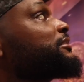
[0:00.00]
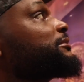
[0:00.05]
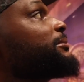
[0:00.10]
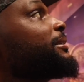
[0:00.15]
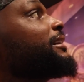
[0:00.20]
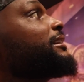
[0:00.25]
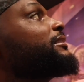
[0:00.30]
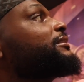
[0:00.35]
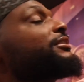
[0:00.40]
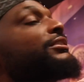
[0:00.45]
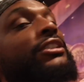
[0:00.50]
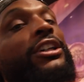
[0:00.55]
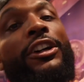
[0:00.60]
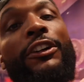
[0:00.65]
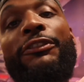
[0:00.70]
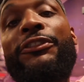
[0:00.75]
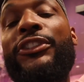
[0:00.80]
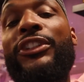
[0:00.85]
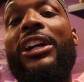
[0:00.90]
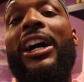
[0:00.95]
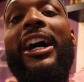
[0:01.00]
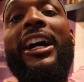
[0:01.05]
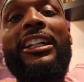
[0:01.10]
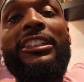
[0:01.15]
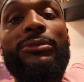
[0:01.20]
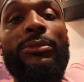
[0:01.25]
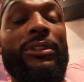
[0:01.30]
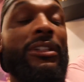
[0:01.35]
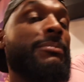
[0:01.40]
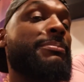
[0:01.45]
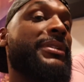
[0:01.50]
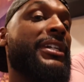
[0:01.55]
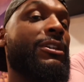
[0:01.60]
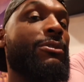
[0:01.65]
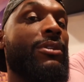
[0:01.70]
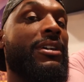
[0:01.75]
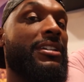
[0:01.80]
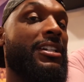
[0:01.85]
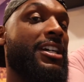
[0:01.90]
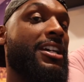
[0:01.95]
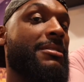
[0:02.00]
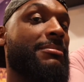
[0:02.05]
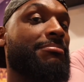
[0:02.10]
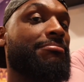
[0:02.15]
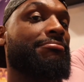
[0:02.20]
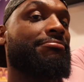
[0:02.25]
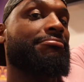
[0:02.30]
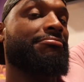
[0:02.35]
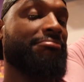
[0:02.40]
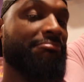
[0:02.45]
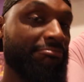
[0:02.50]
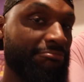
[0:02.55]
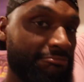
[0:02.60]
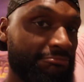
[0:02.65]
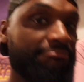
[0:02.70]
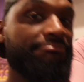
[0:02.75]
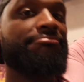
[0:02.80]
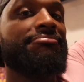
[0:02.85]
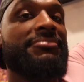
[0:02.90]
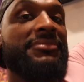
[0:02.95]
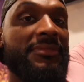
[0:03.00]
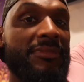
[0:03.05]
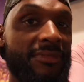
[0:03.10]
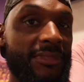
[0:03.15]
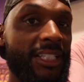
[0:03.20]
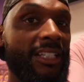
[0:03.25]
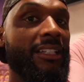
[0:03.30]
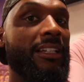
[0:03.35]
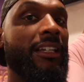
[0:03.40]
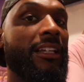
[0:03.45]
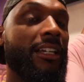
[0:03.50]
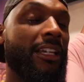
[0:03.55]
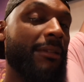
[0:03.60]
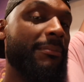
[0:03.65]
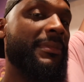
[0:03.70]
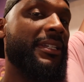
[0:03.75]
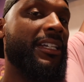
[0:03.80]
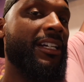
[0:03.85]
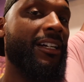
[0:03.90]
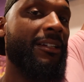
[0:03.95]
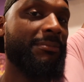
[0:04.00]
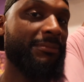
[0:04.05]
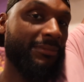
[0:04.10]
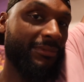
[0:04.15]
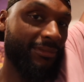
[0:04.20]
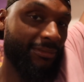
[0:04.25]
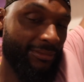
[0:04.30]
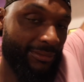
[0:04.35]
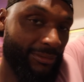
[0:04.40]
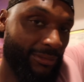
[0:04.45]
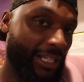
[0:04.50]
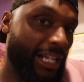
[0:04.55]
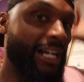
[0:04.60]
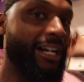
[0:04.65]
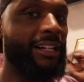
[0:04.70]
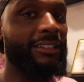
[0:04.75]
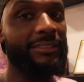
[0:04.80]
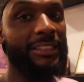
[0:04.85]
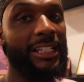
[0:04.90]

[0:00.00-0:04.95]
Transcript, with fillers: as well. So if you guys want to pick one up, hit me up. I'll